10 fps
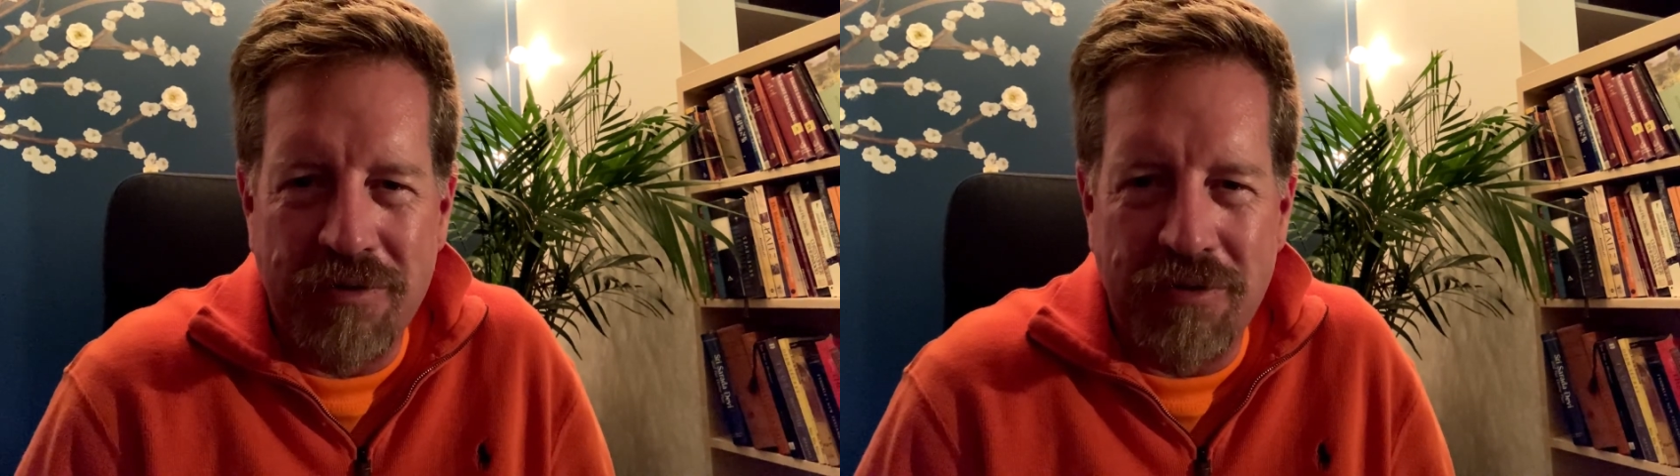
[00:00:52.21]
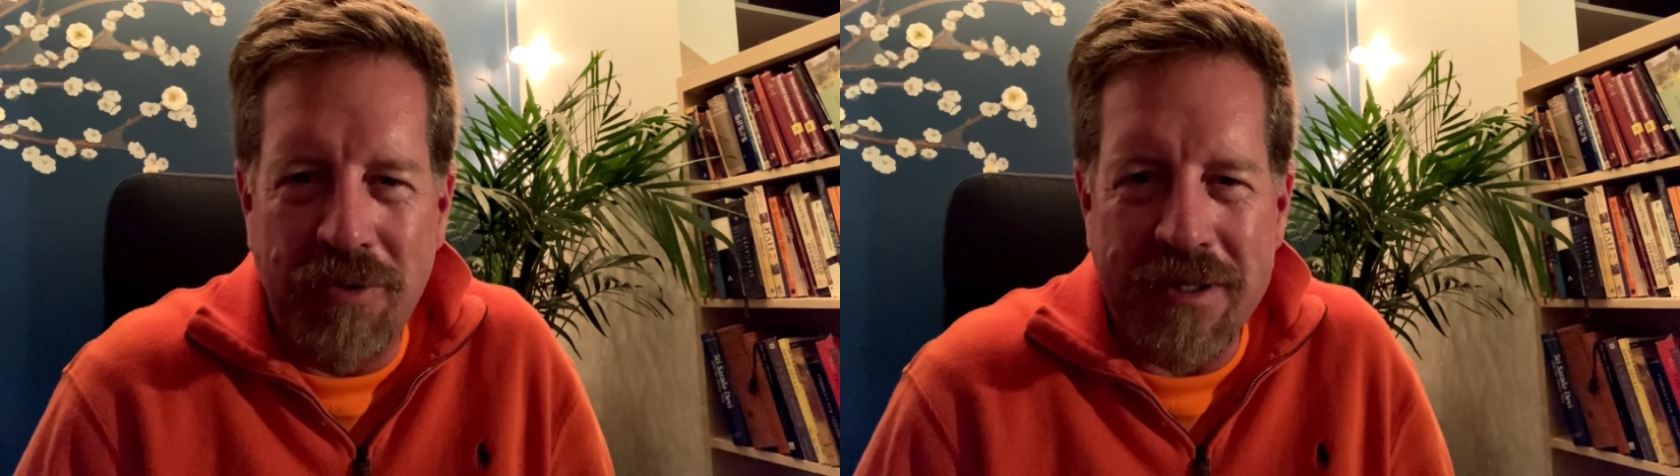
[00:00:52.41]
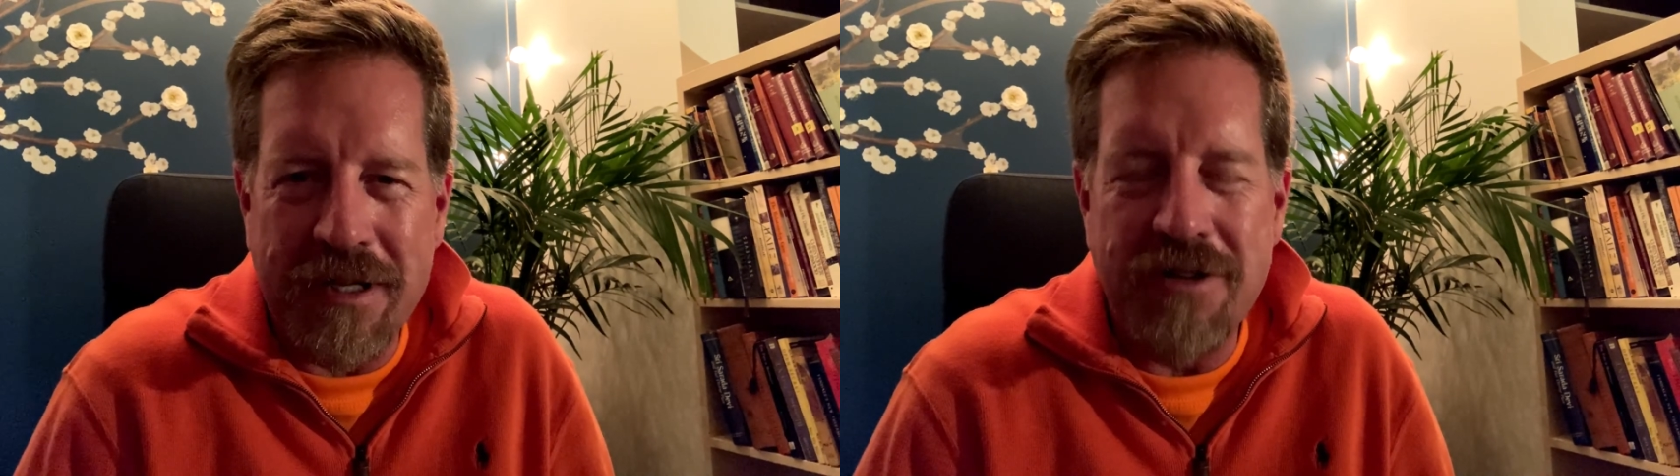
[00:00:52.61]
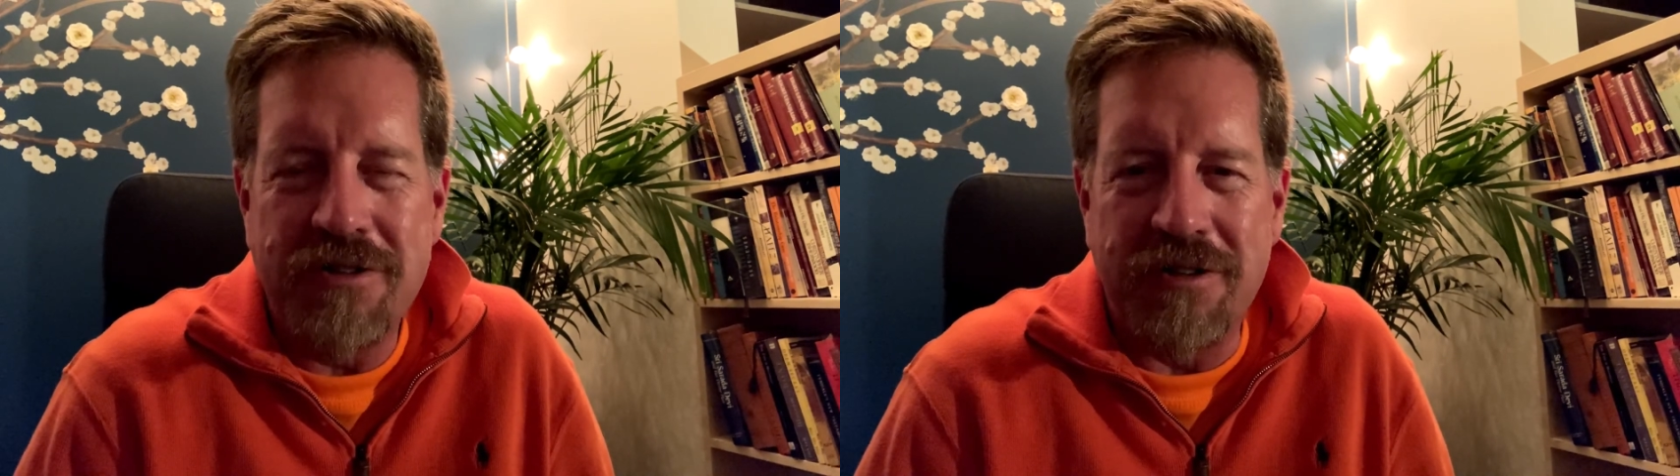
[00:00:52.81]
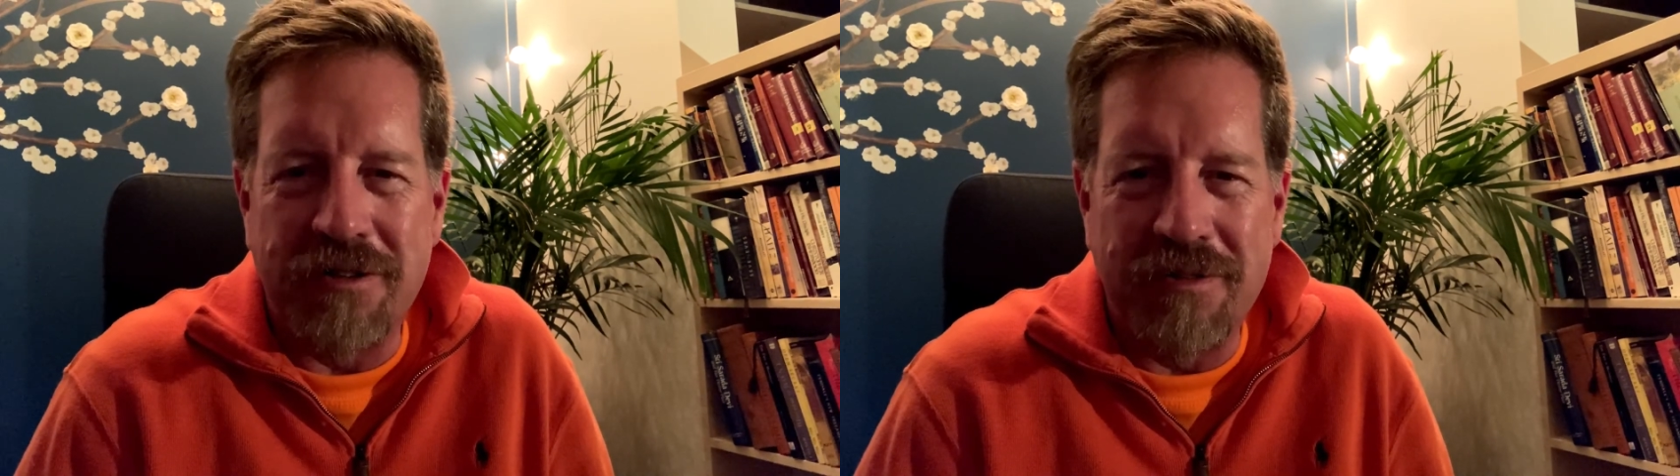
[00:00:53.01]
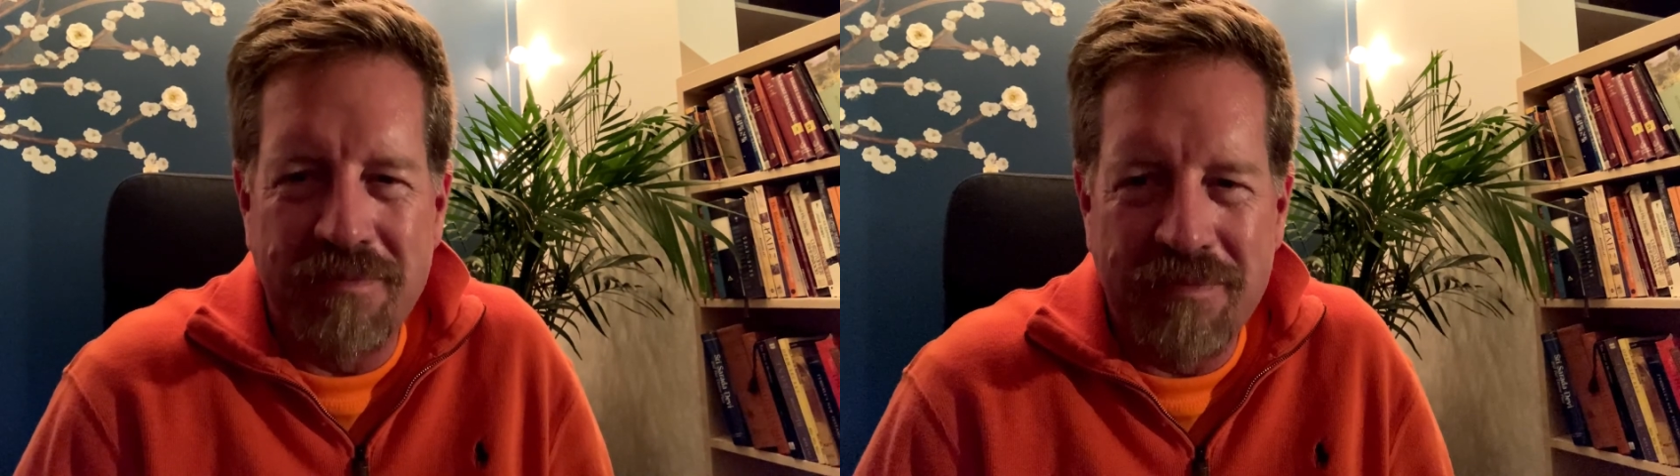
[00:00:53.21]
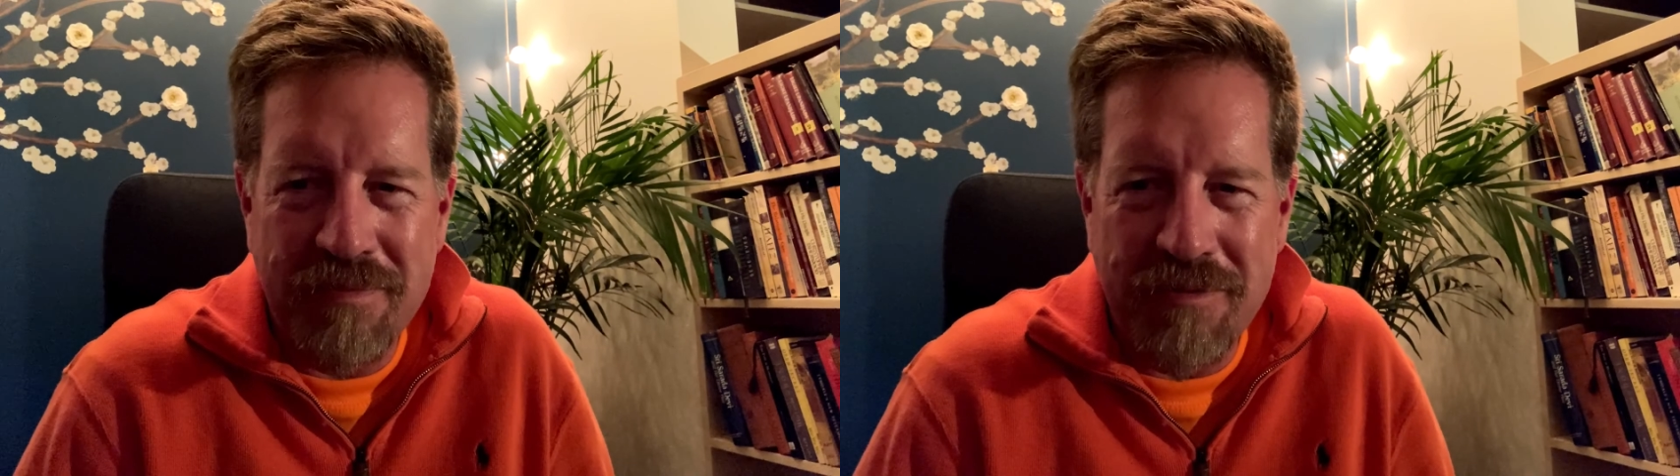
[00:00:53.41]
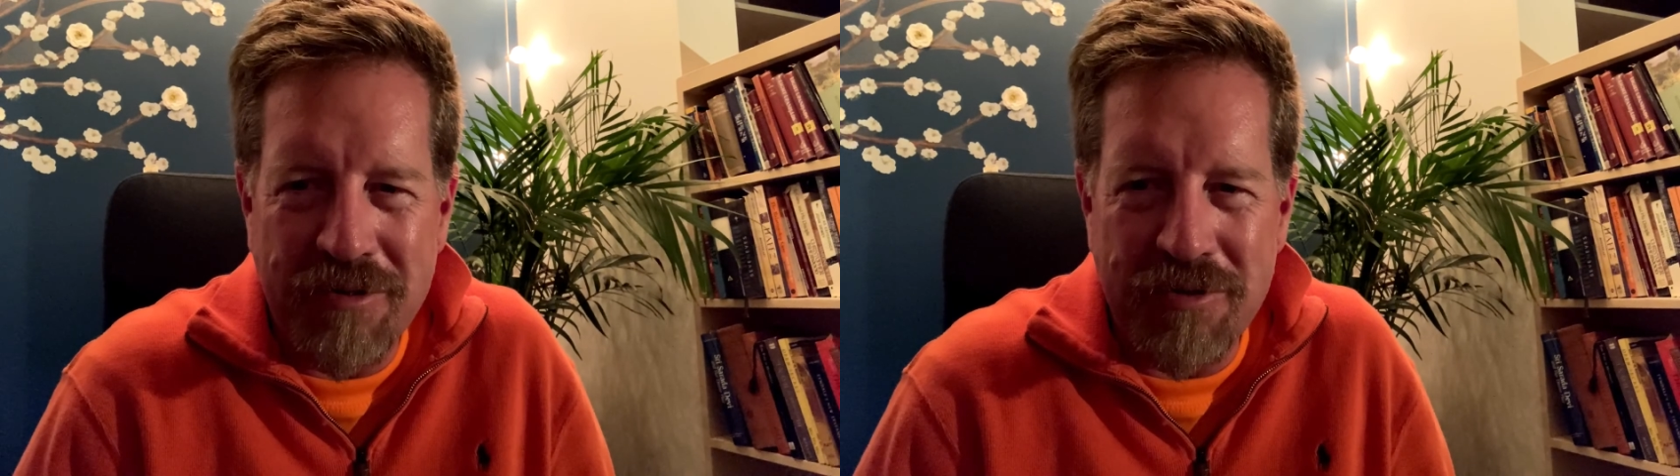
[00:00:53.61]
through attention,
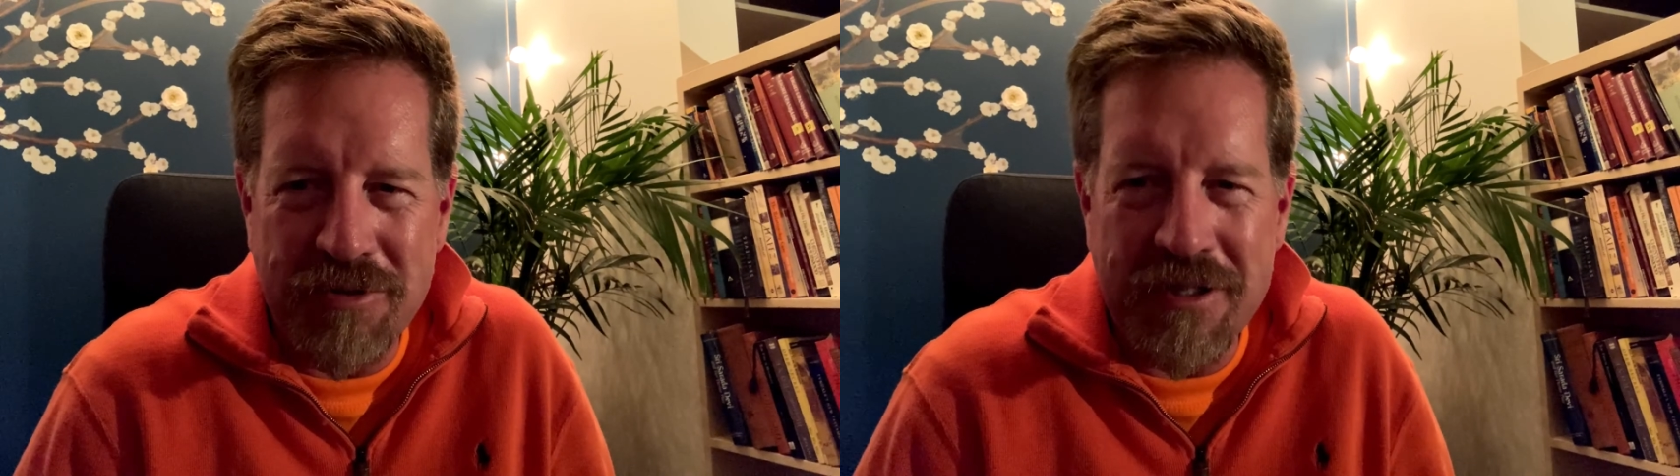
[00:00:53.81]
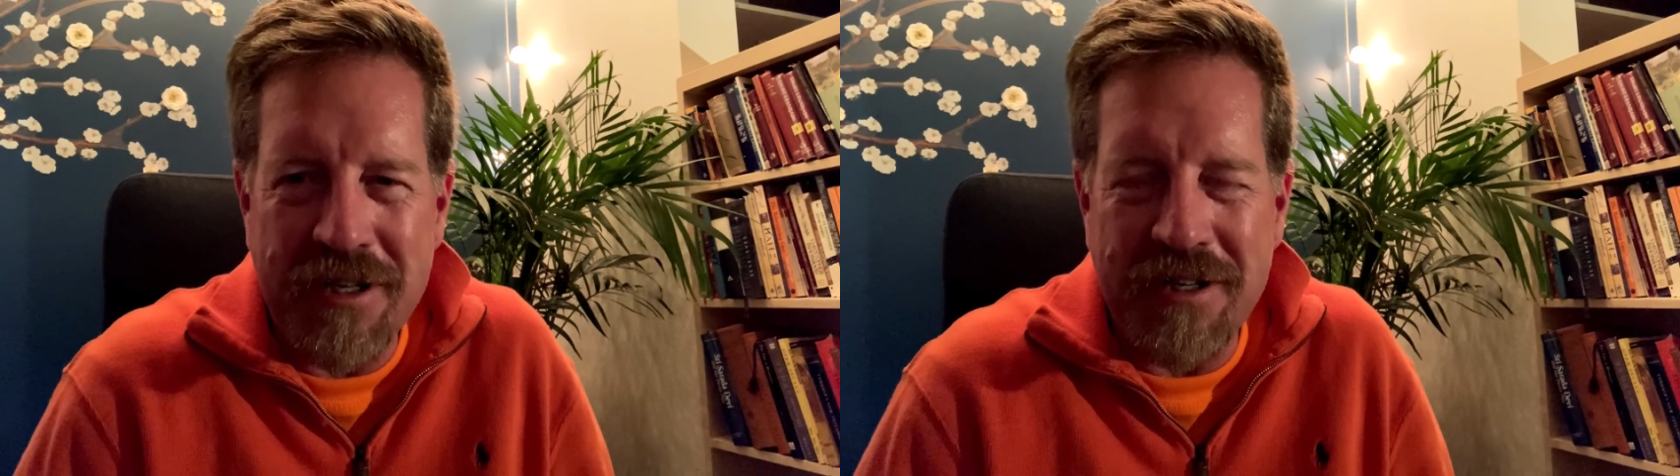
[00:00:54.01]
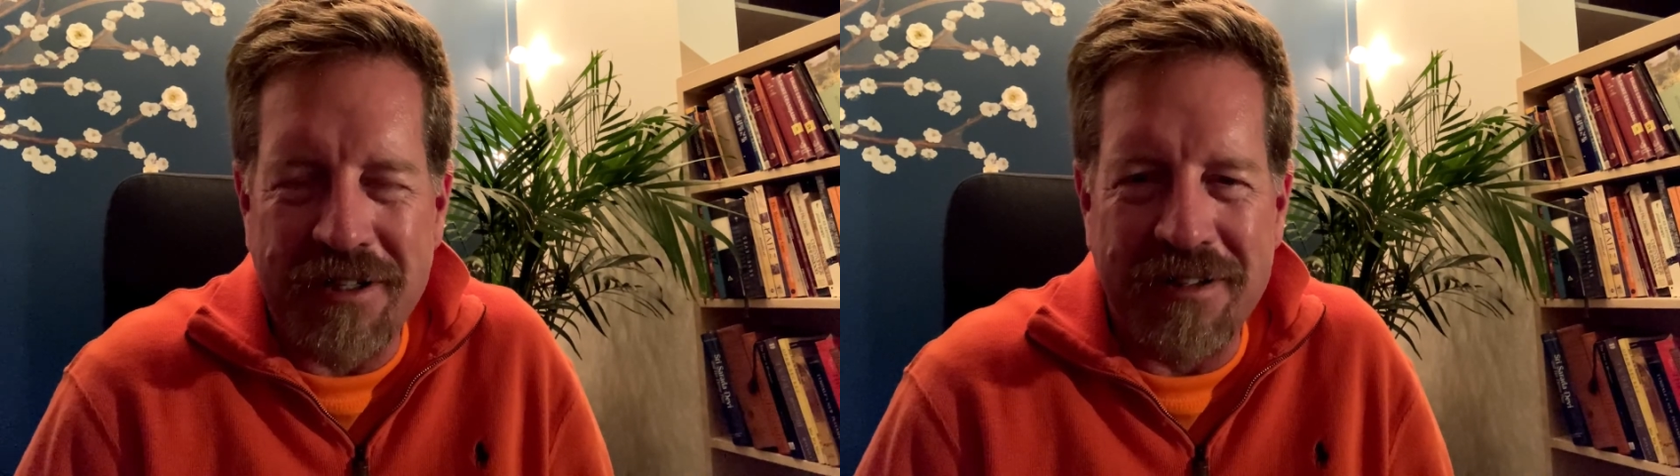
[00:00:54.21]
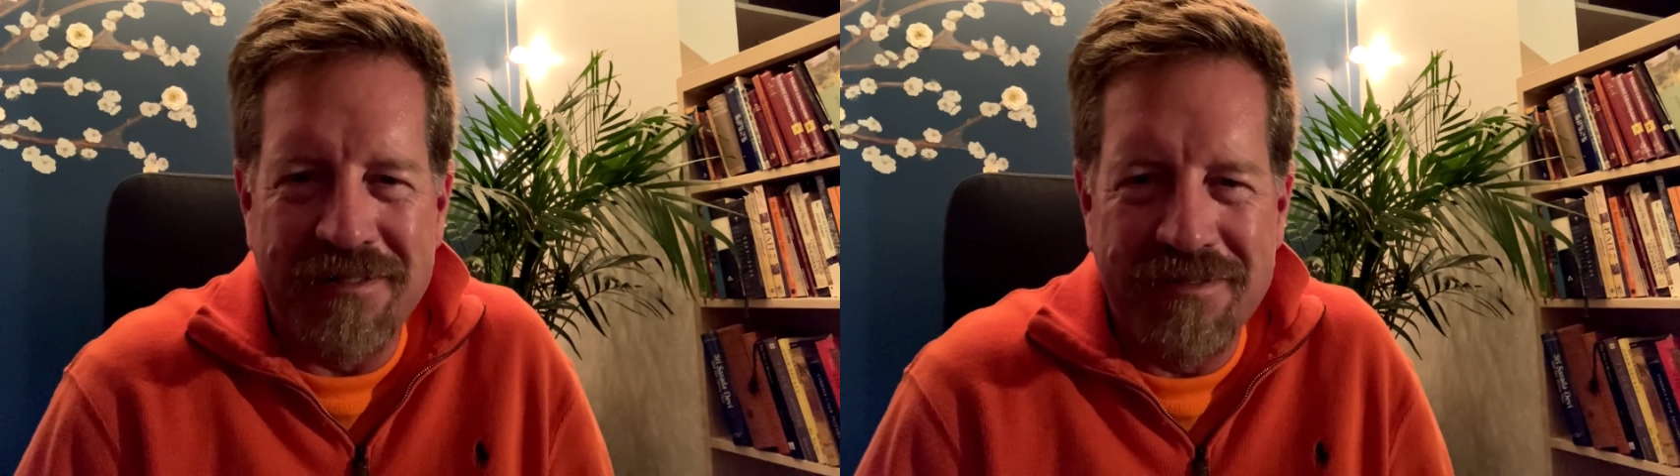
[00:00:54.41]
through seeing,